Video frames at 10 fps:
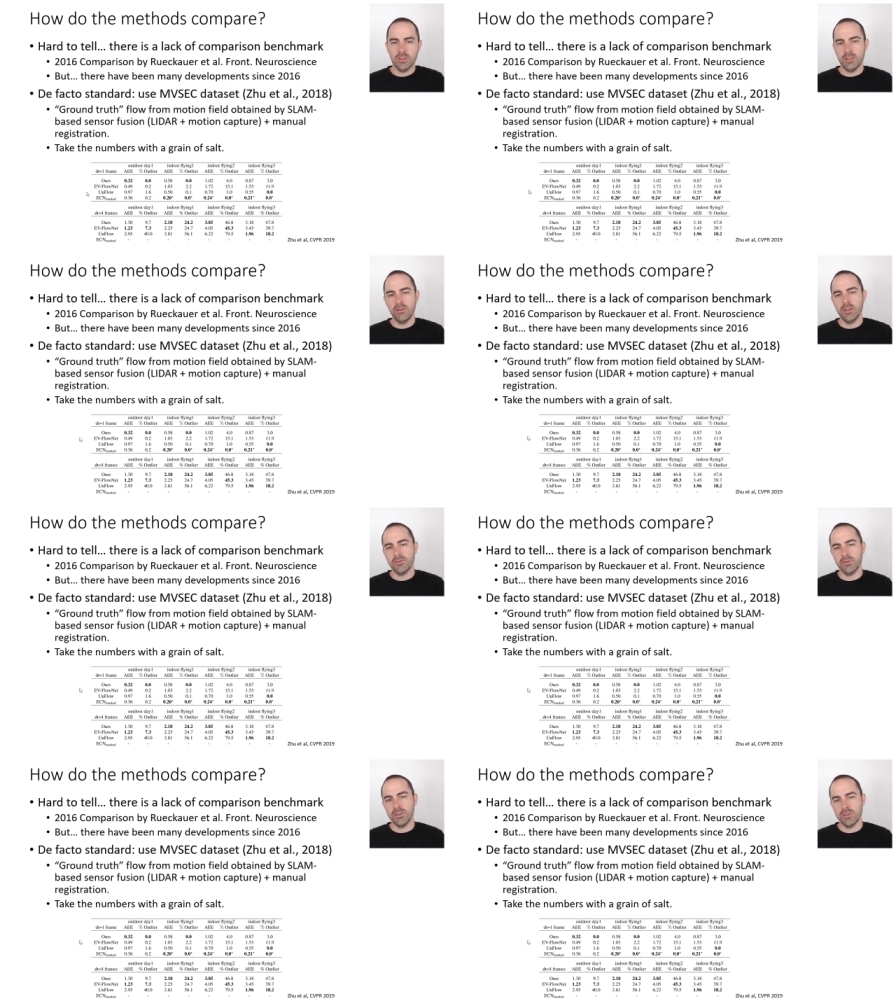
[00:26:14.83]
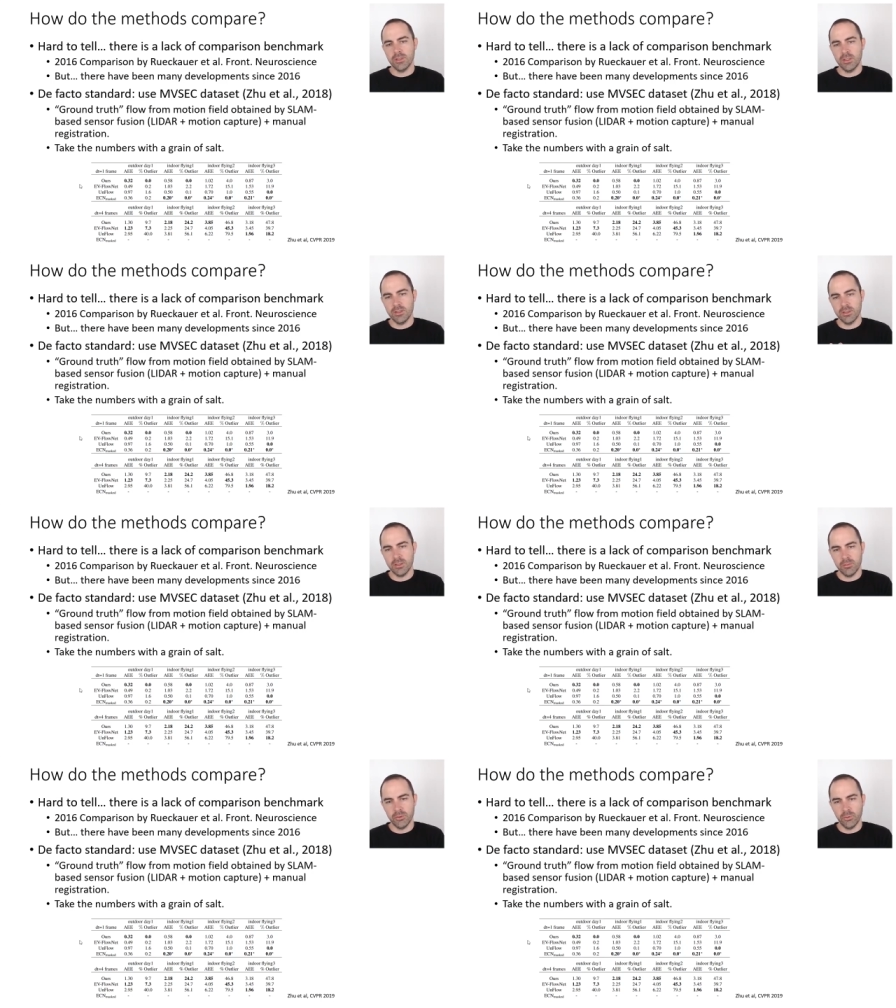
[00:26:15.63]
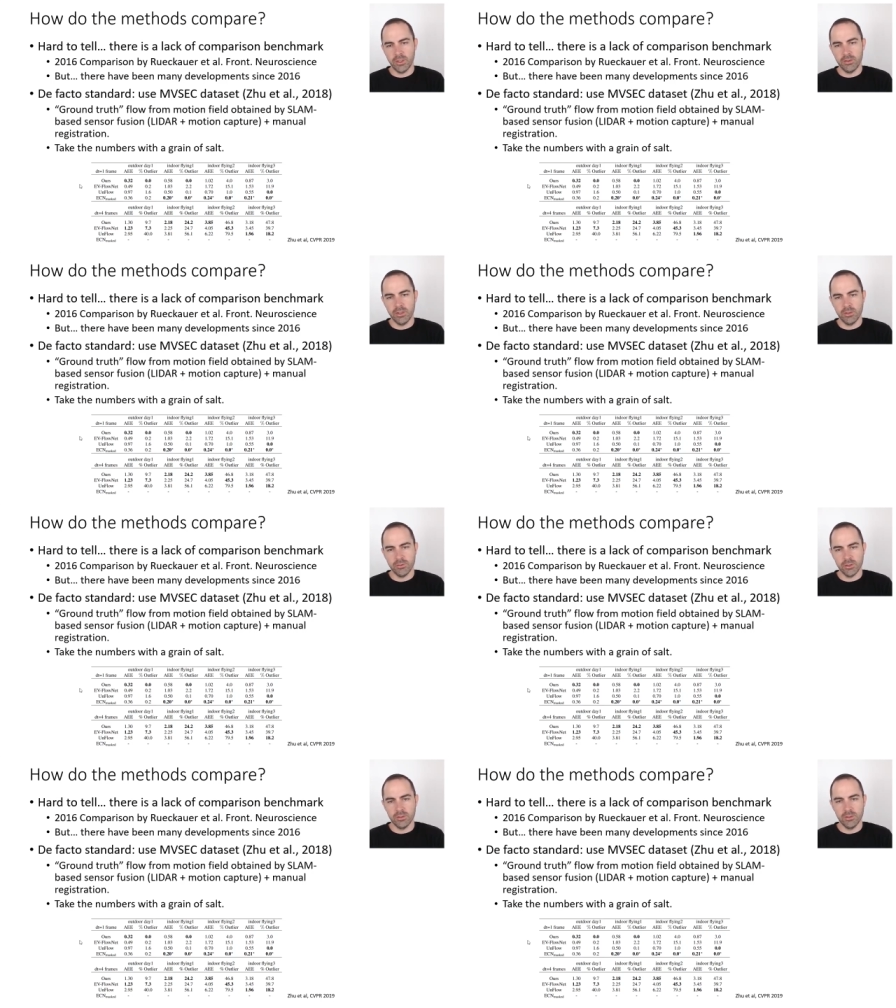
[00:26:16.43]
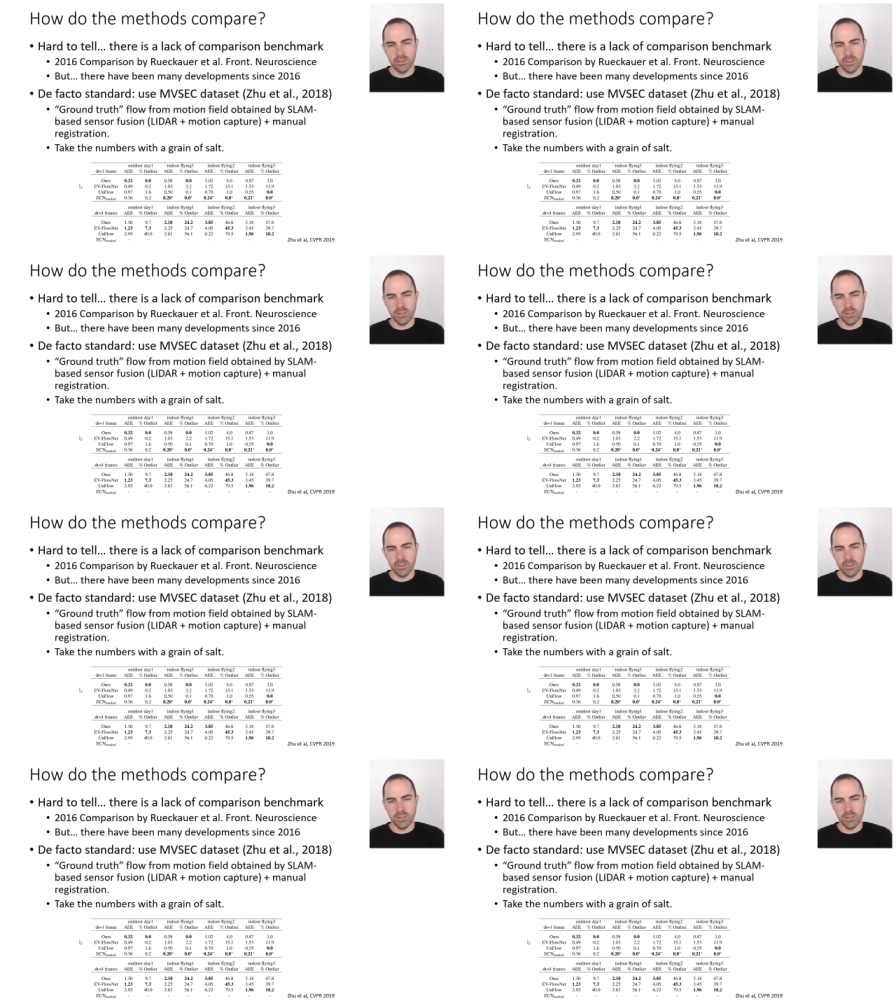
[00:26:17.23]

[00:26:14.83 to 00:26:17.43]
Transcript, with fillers: I think you have to just take these numbers with a grain of salt.